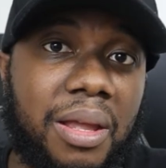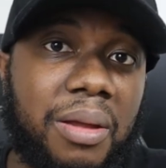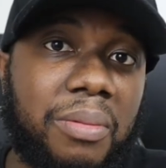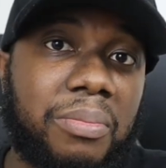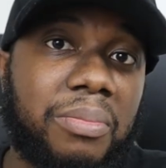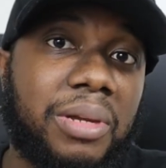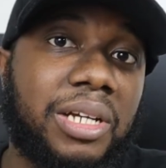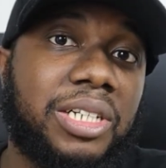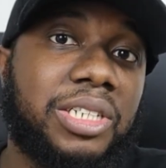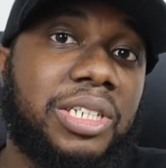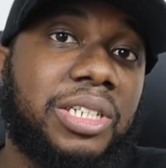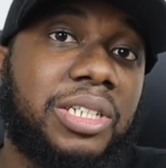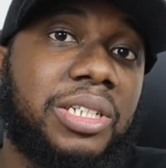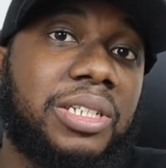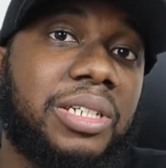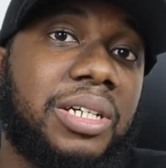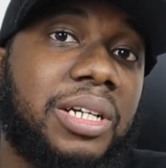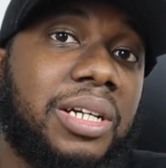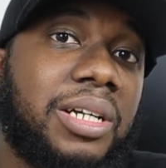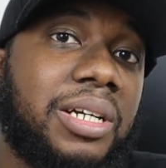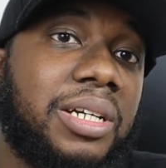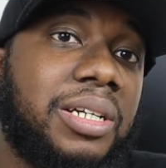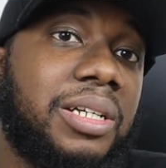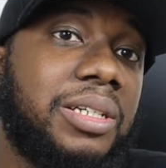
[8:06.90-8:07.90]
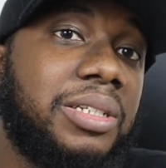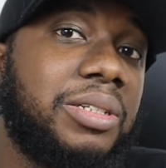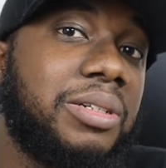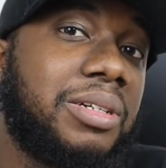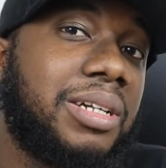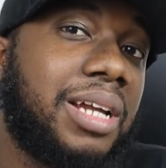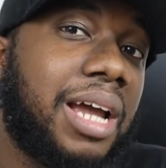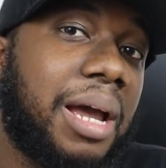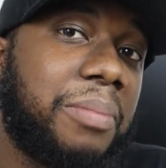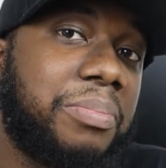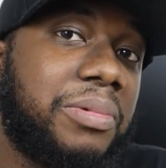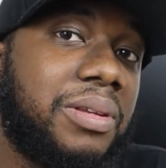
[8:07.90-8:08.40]
Make sure you
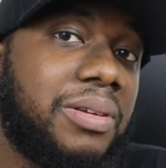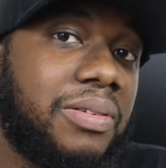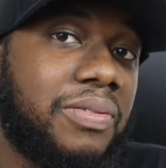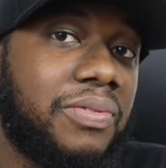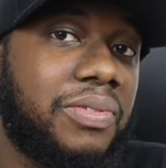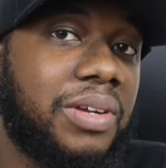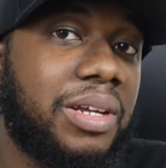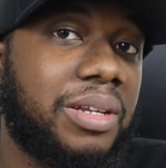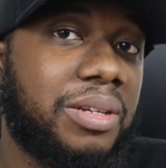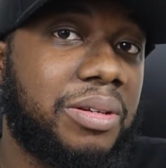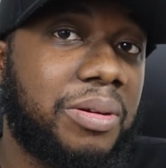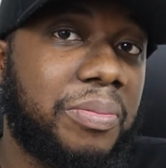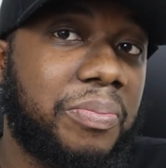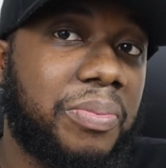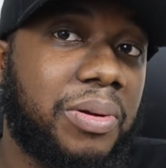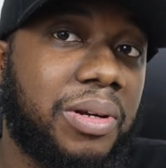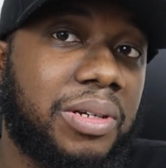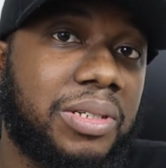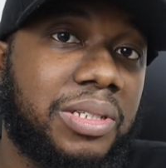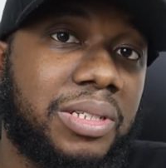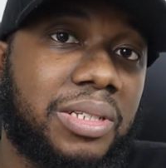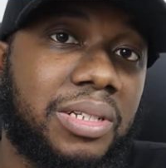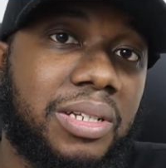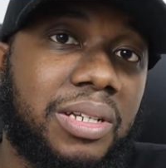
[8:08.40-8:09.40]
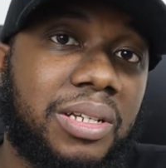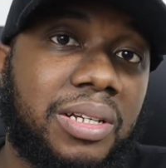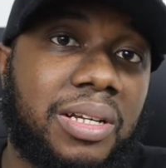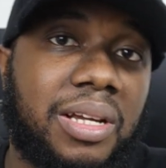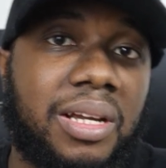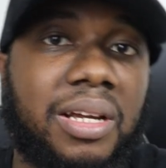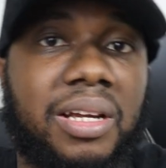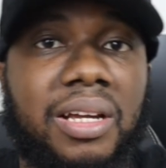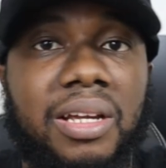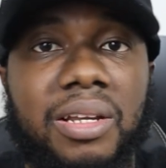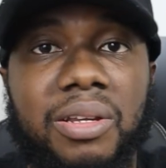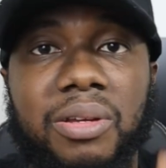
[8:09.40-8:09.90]
captivate the person
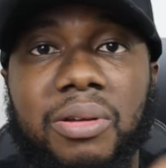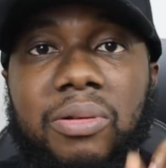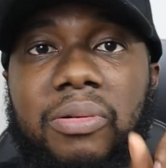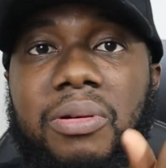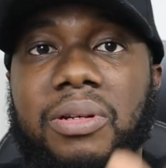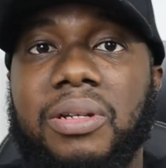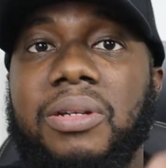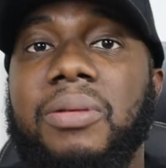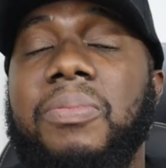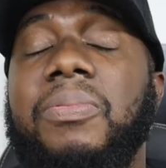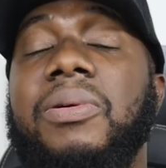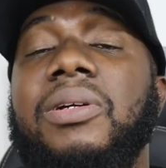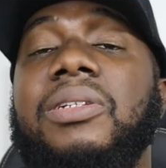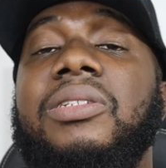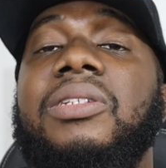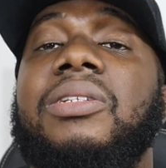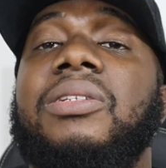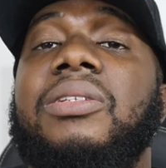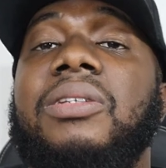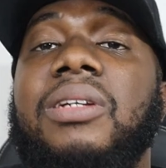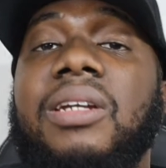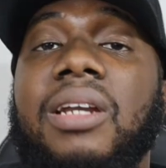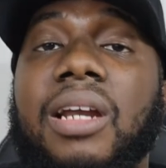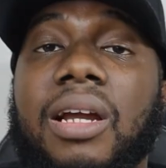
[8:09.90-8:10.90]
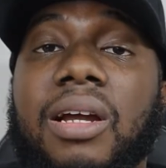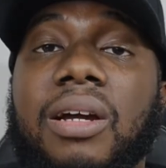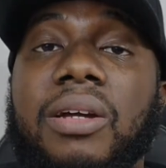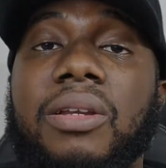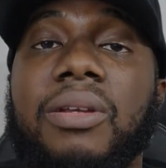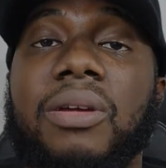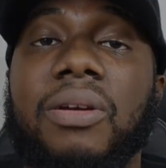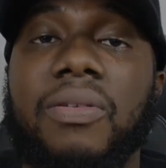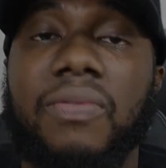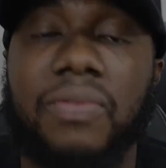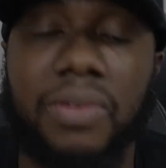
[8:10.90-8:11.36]
and you want the person to click on your